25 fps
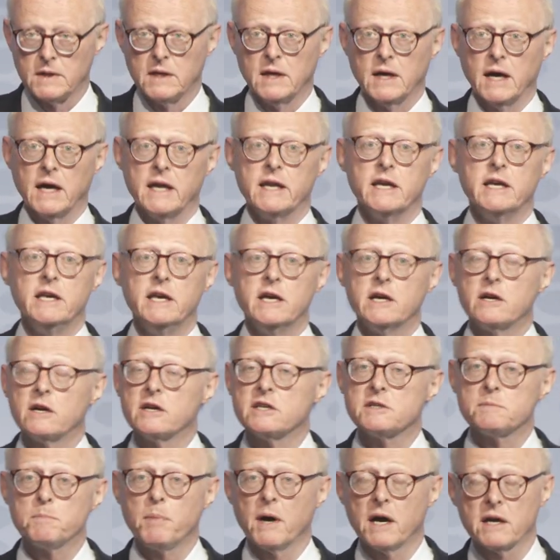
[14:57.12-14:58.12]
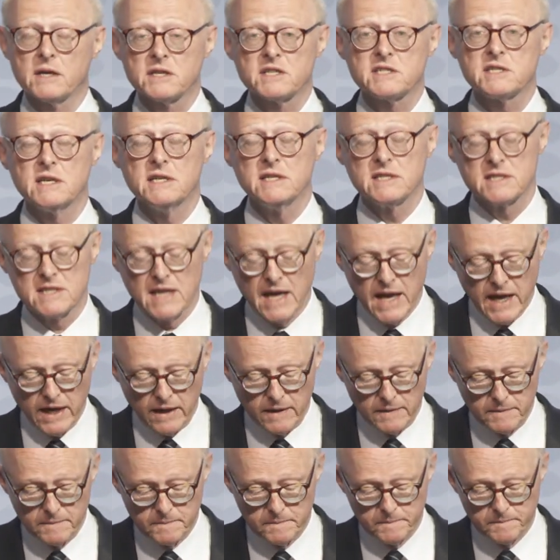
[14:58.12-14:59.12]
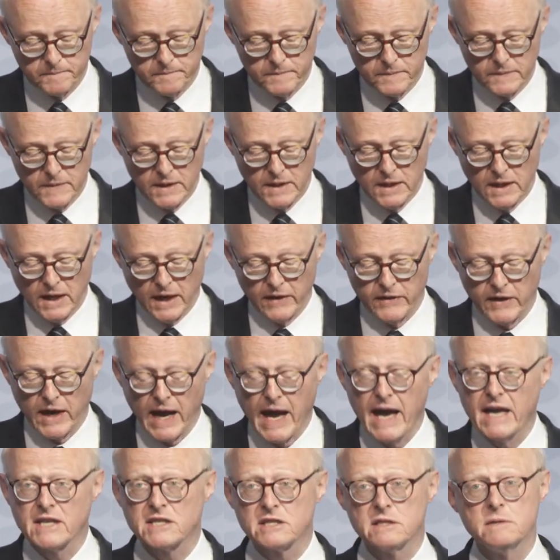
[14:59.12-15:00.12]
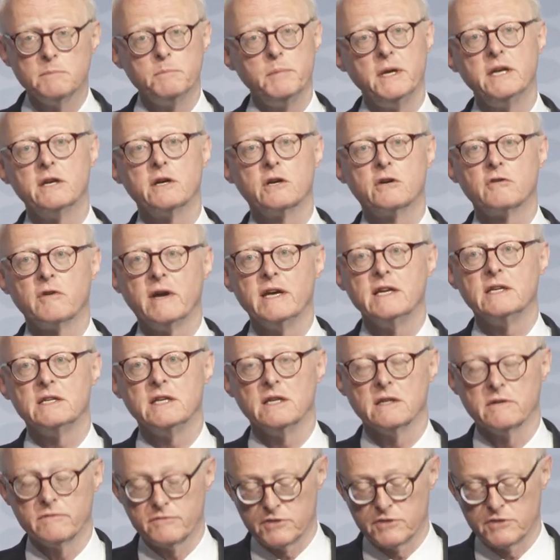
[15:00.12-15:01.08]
And a year has passed since then, and there hasn't been a great deal of